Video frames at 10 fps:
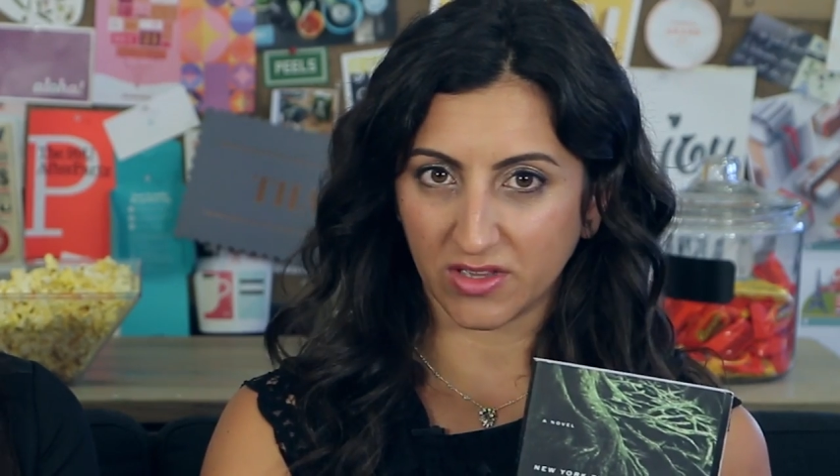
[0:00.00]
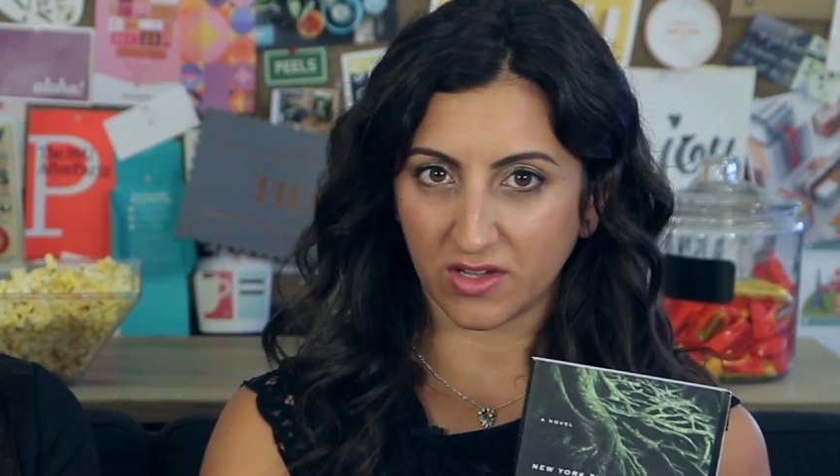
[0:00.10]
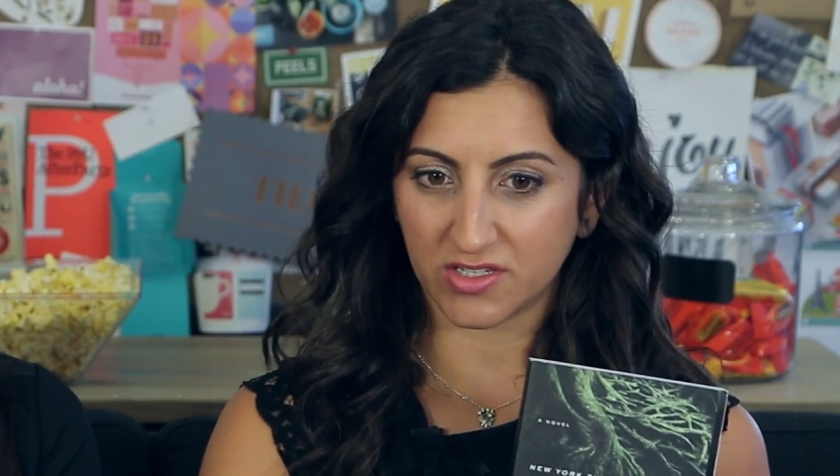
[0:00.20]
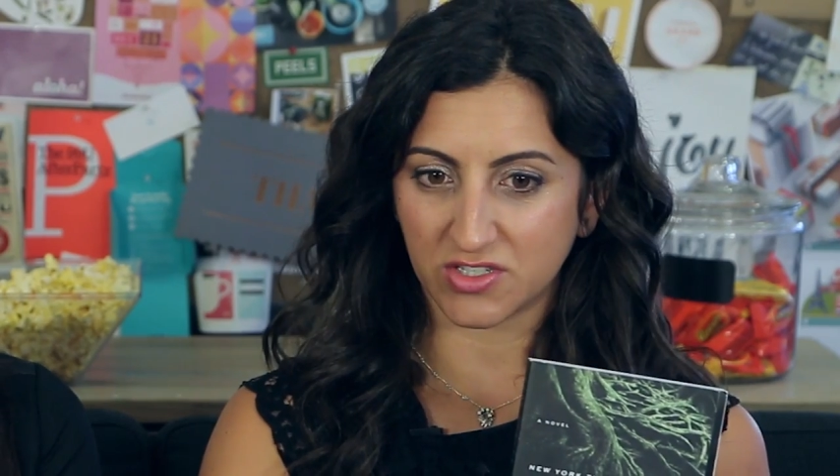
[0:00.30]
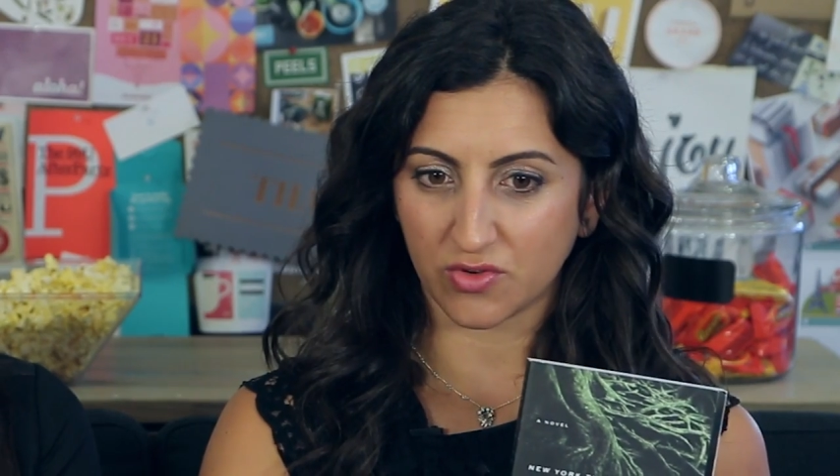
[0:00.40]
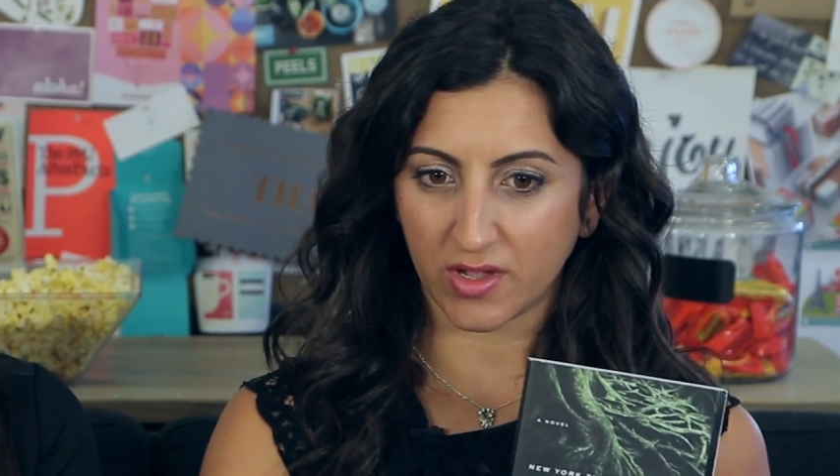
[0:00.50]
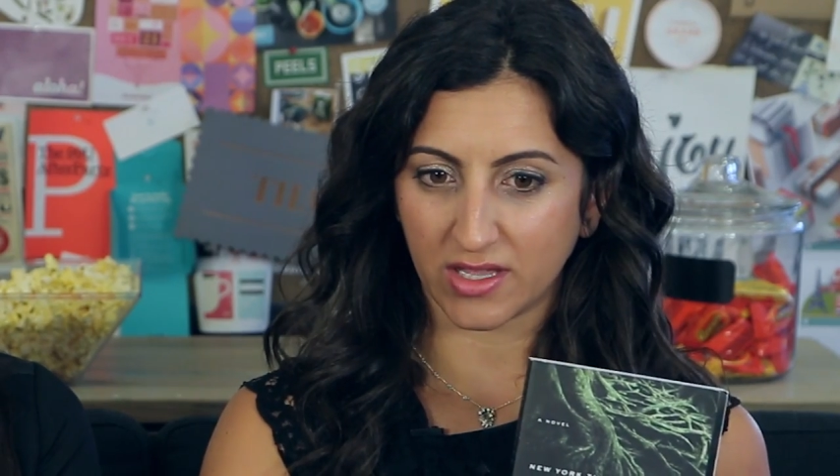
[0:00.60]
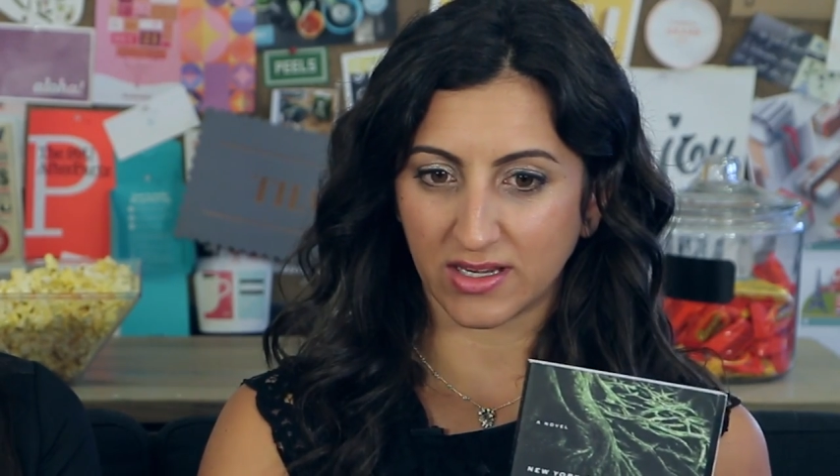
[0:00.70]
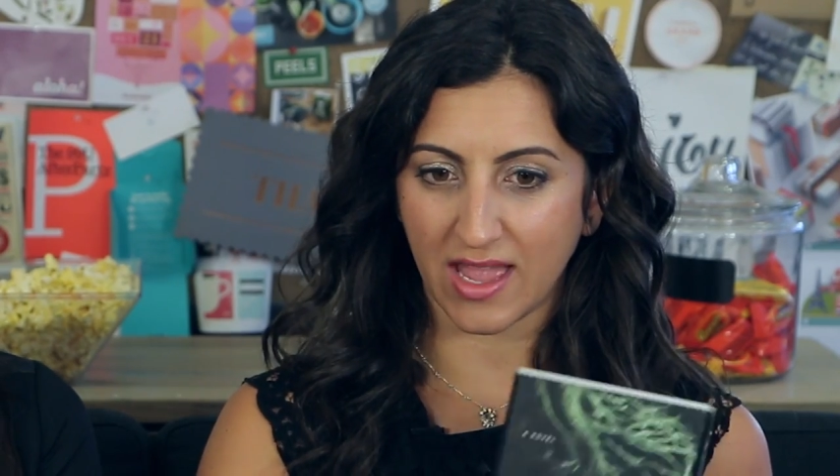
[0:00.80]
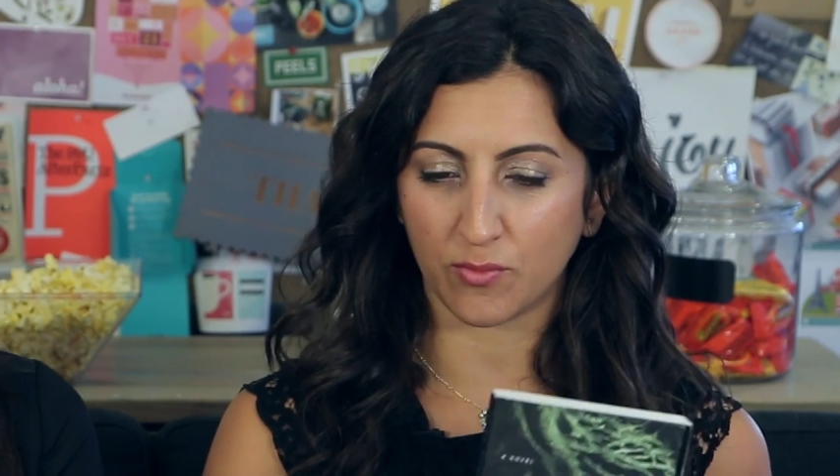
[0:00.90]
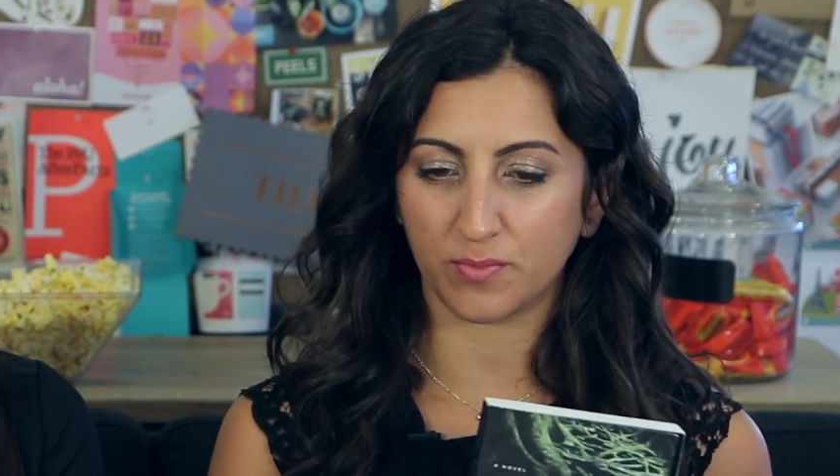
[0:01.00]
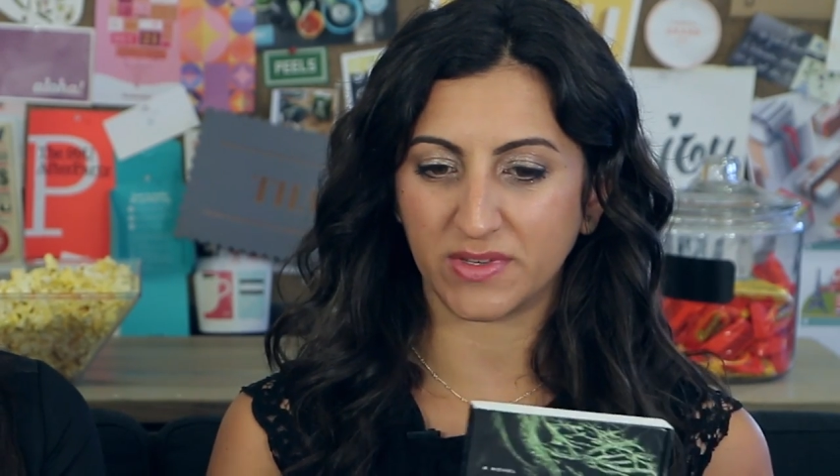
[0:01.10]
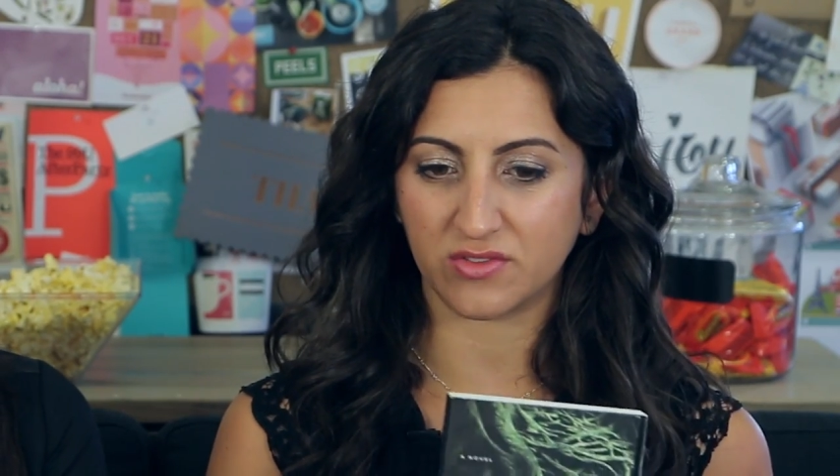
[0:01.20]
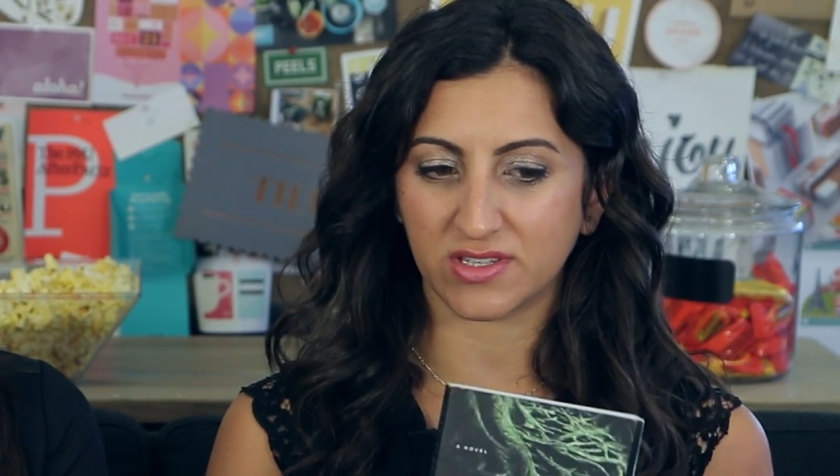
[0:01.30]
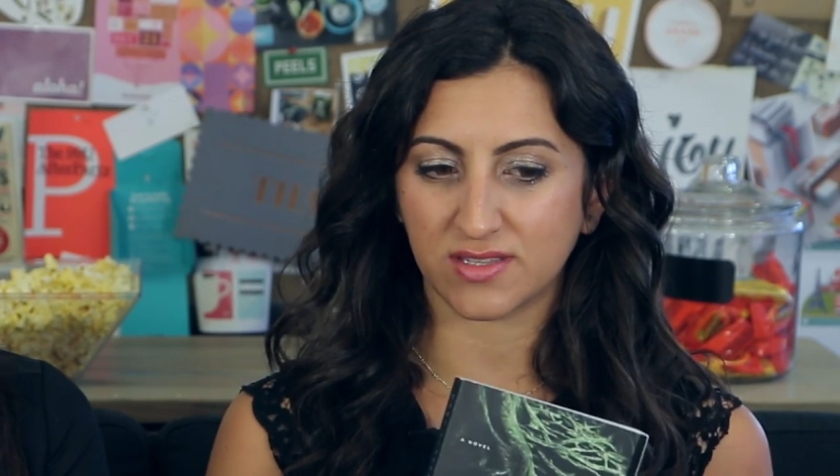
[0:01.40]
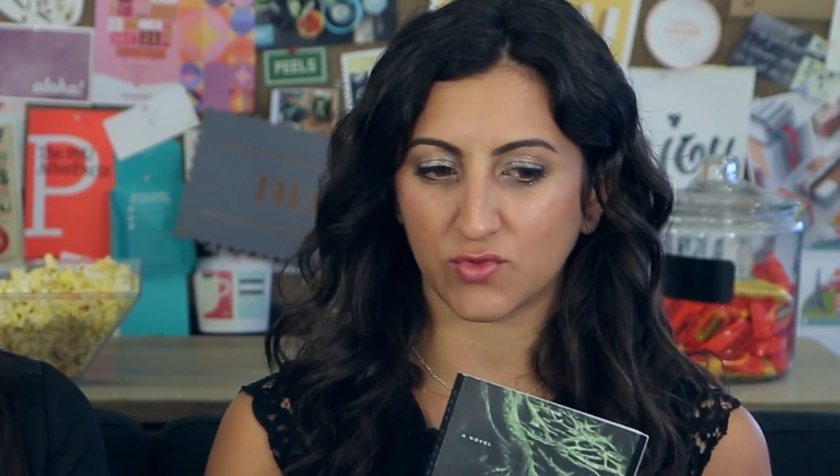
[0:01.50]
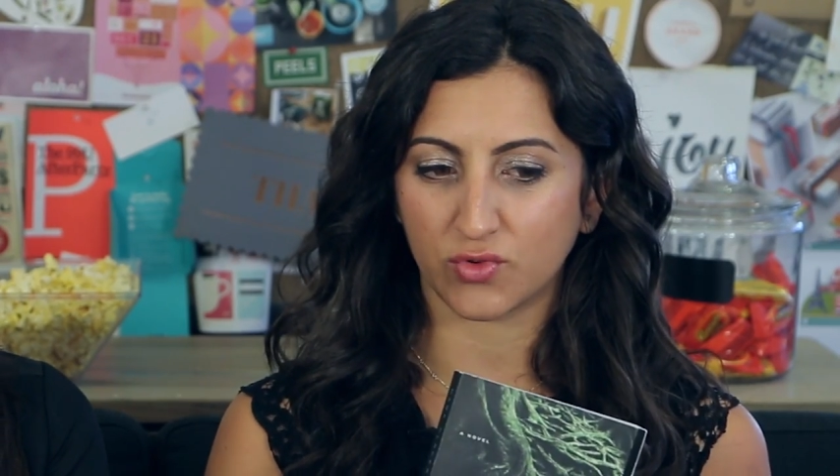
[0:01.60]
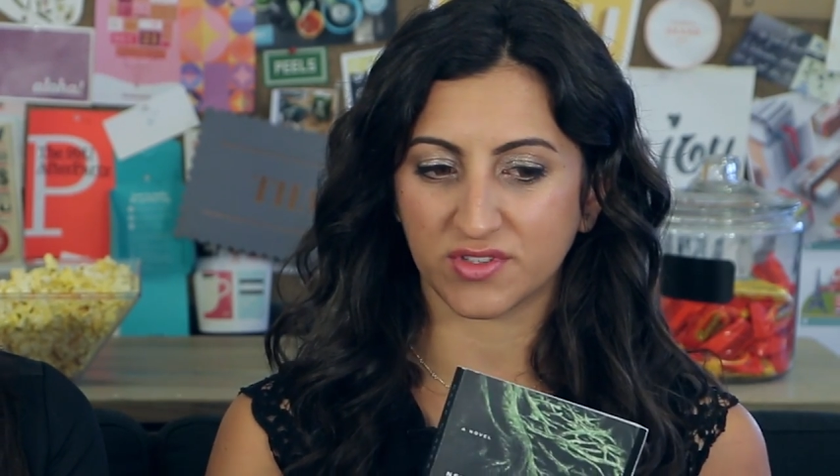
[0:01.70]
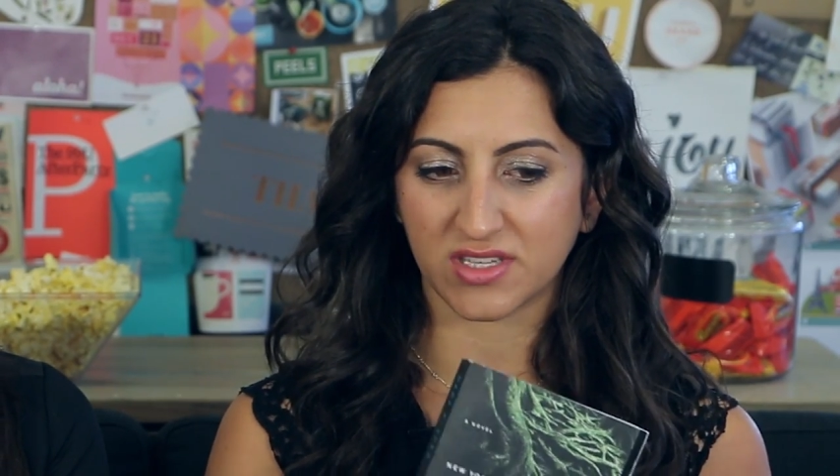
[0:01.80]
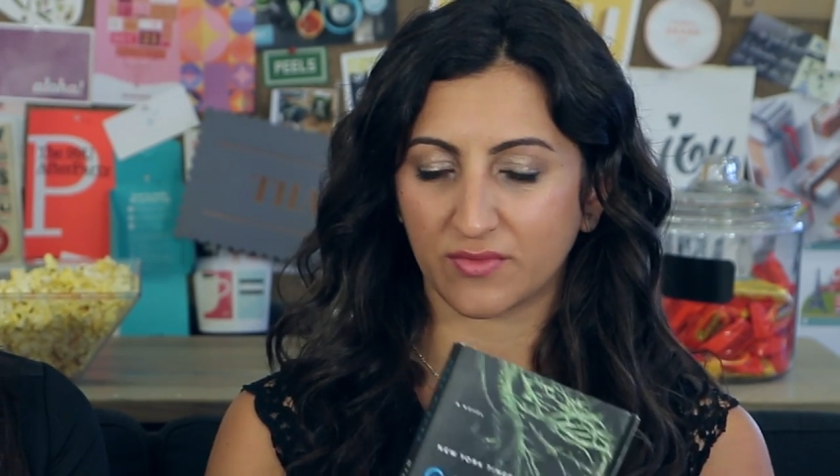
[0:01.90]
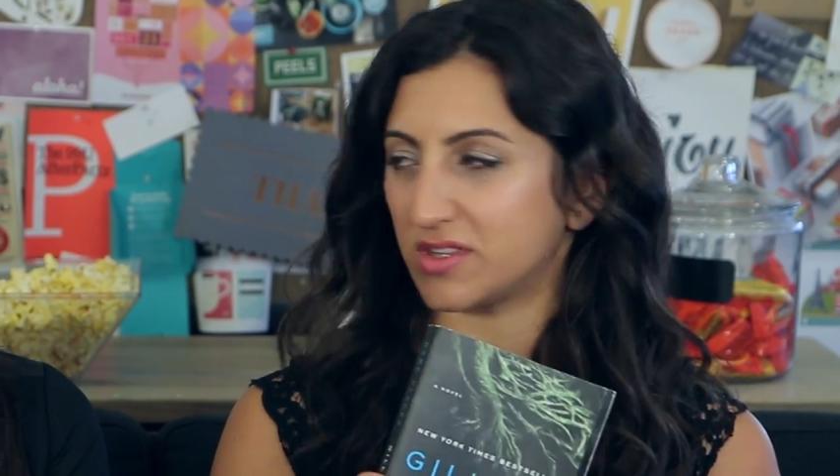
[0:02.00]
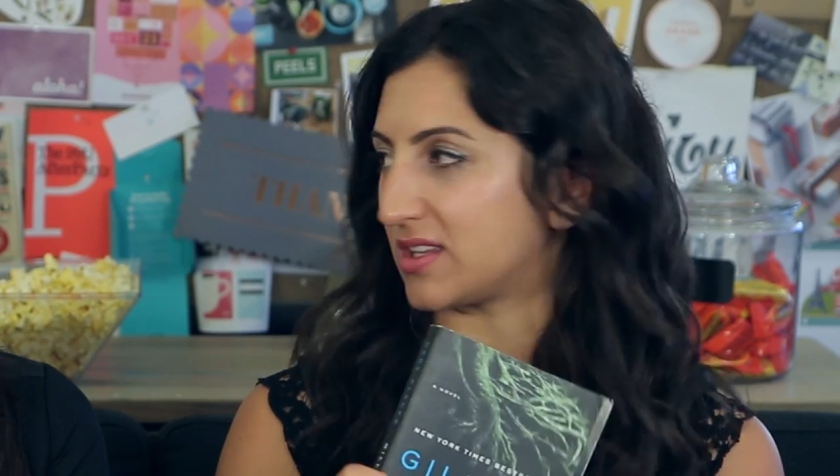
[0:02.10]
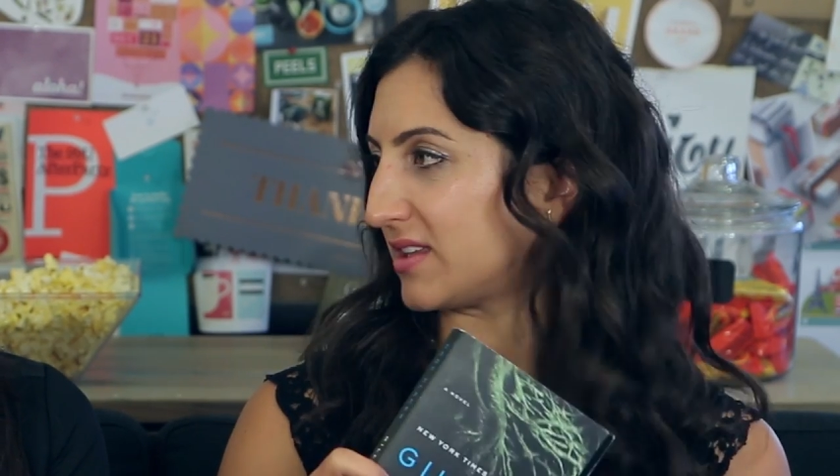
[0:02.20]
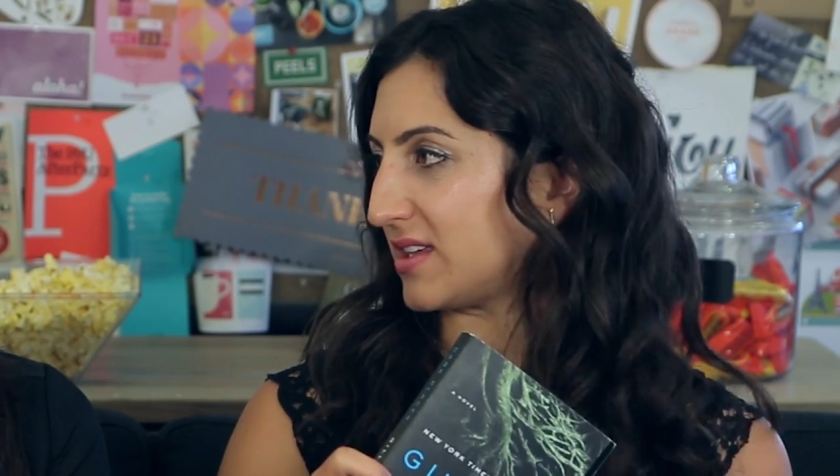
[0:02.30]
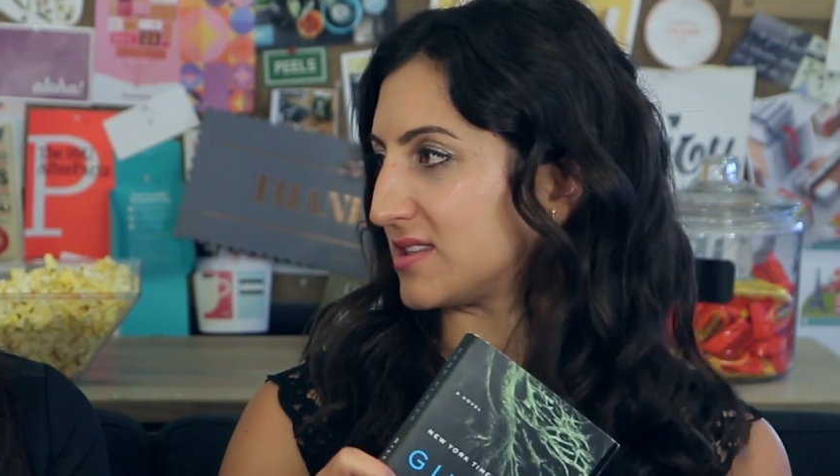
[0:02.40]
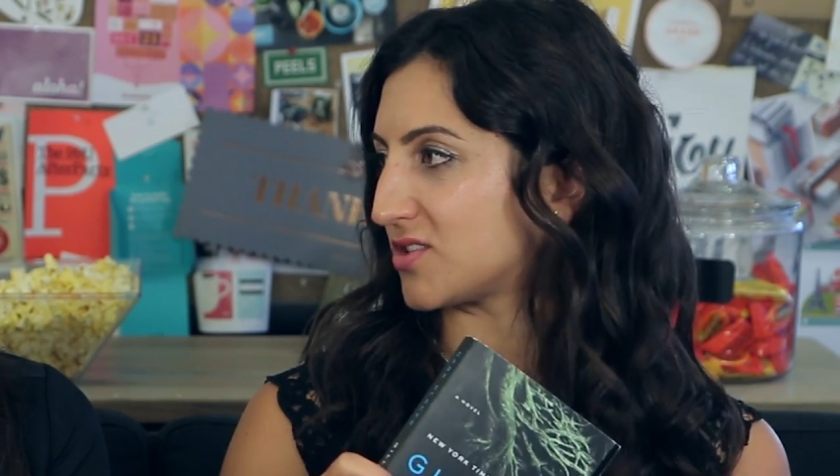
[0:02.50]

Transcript: below to join, and we'll be doing some cool stuff with Gillian,